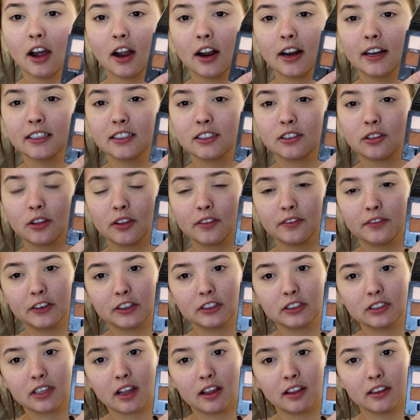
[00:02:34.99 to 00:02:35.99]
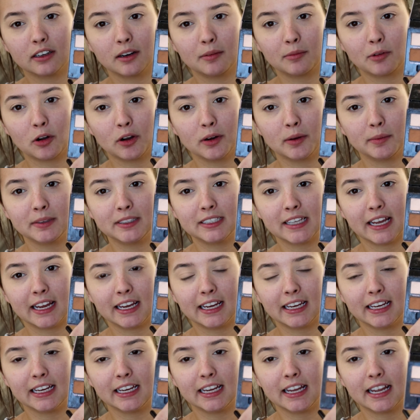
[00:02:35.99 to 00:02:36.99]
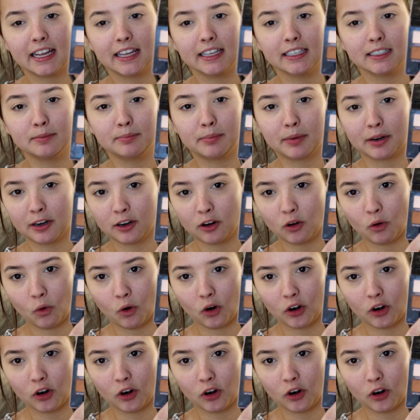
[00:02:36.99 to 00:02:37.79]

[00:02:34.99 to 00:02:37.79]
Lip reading: Alright, so the first color I'm going to be taking is Burnt